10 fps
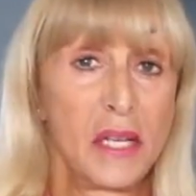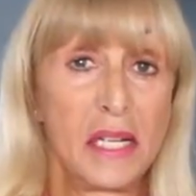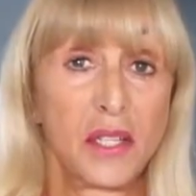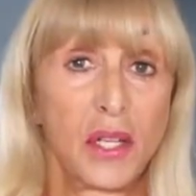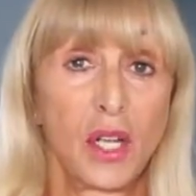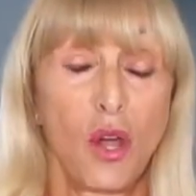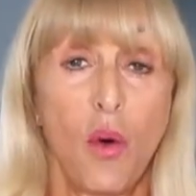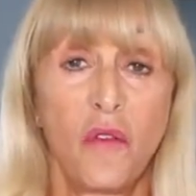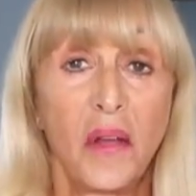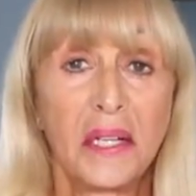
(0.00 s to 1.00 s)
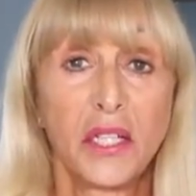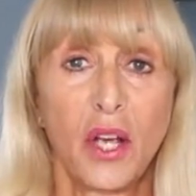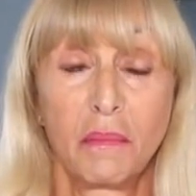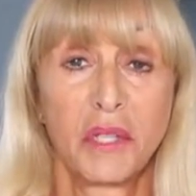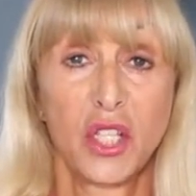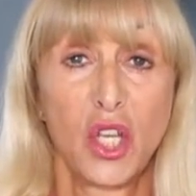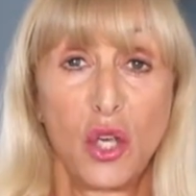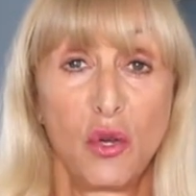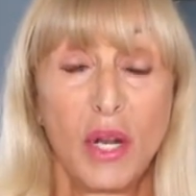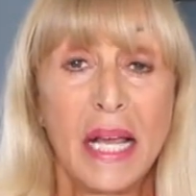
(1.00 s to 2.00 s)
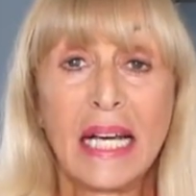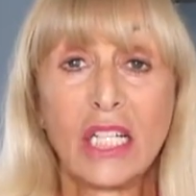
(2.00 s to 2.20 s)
it's going to go off anytime soon